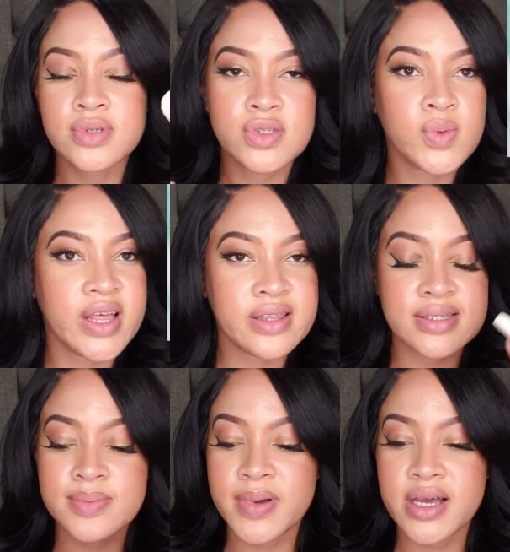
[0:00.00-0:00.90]
just wet the
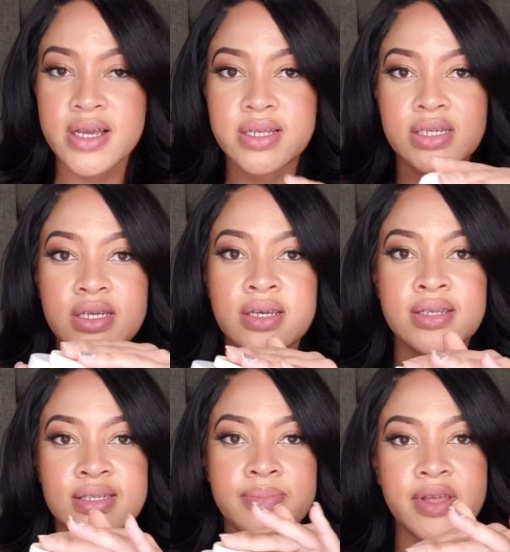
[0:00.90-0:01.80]
sponge,
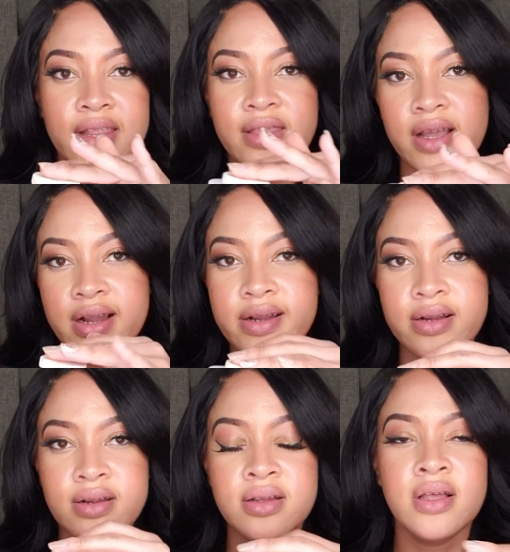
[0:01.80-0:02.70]
dip it in there,
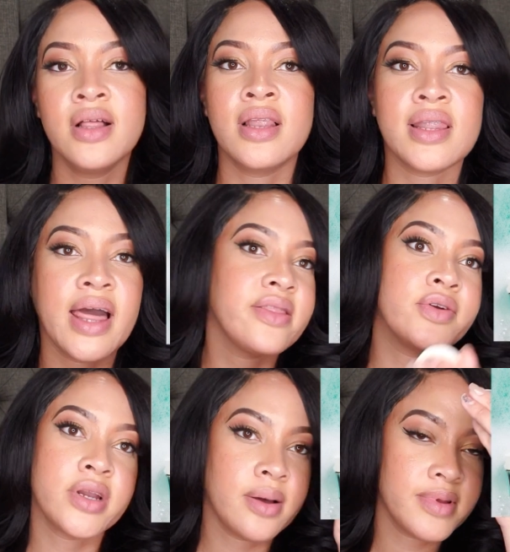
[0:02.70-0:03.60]

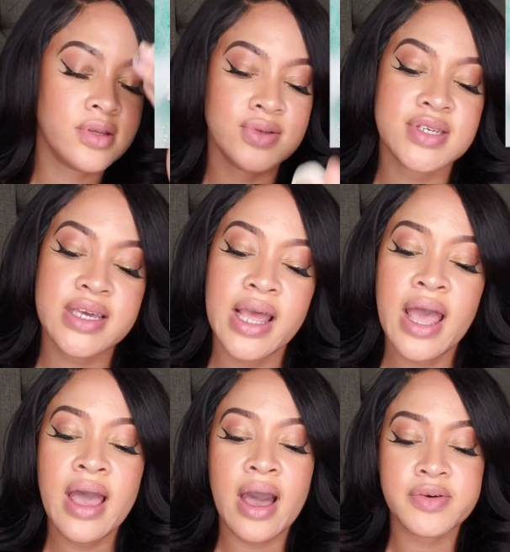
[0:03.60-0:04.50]
lather it up, and use it.
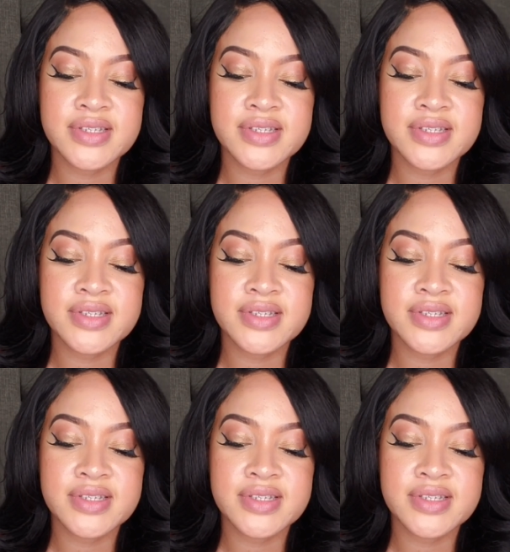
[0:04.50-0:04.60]
I will